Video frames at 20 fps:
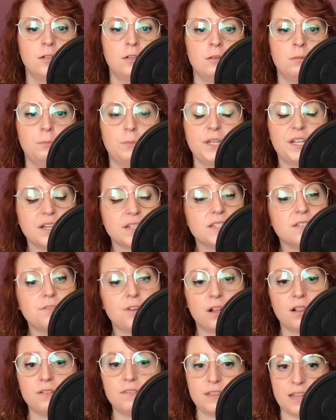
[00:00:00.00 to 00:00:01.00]
Because of
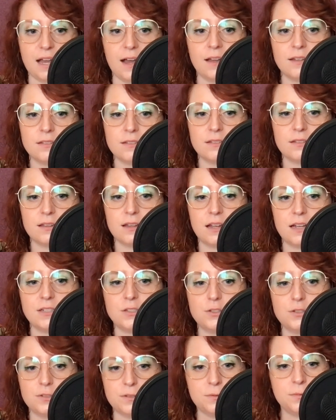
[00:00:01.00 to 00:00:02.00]
all of that, I
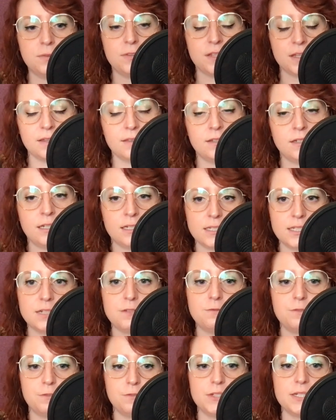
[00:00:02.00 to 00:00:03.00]
do think the
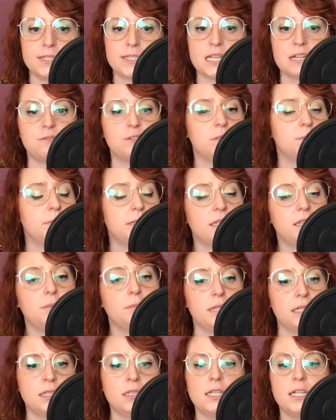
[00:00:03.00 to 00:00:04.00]
1957 Mille
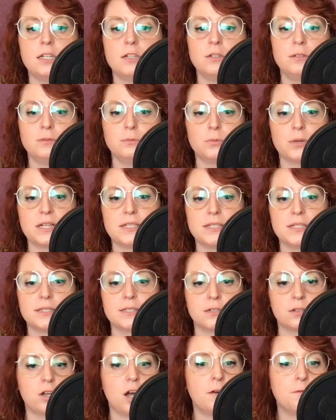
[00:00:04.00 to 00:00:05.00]
Miglia raises
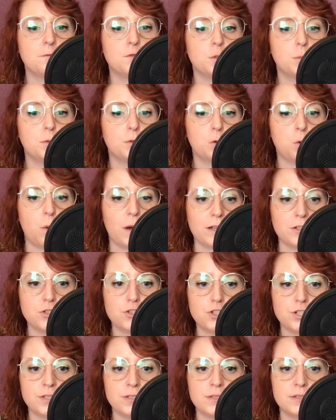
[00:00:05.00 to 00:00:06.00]
uncomfortable
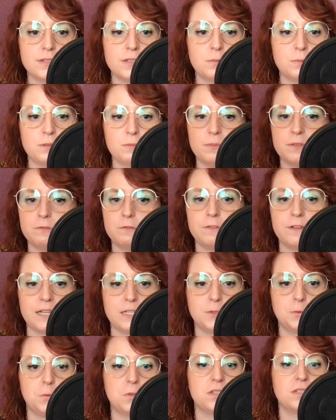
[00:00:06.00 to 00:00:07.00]
questions that we've been
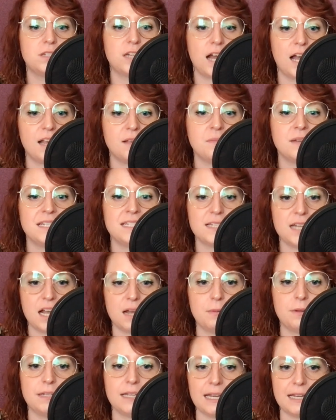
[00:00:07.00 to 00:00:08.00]
faced with time and time
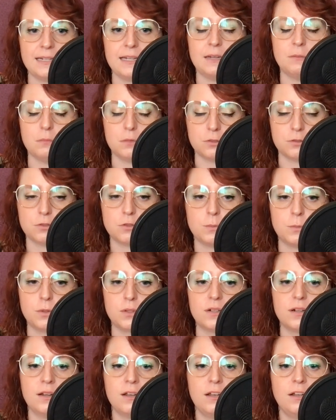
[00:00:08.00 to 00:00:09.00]
again in
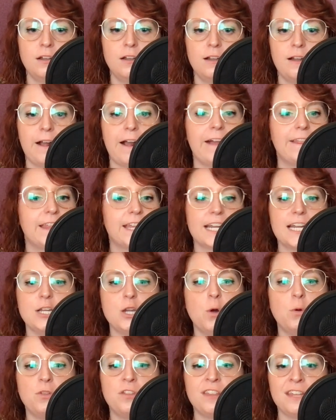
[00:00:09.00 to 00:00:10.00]
motorsport, and that I
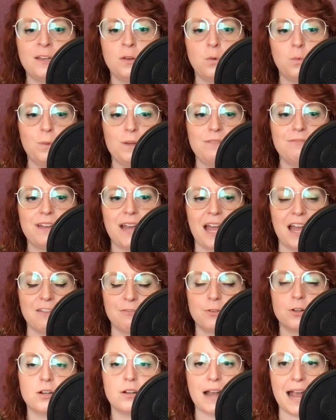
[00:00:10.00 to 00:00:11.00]
don't think we've
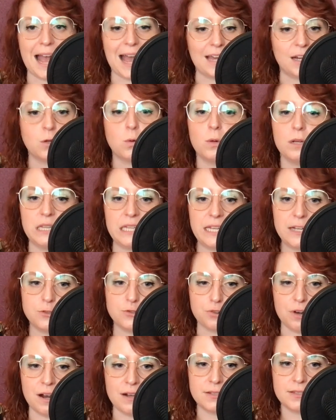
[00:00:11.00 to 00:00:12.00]
ever adequately
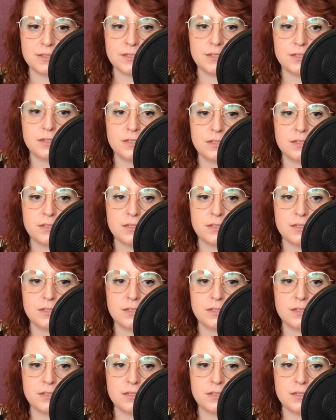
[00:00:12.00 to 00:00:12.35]
addressed.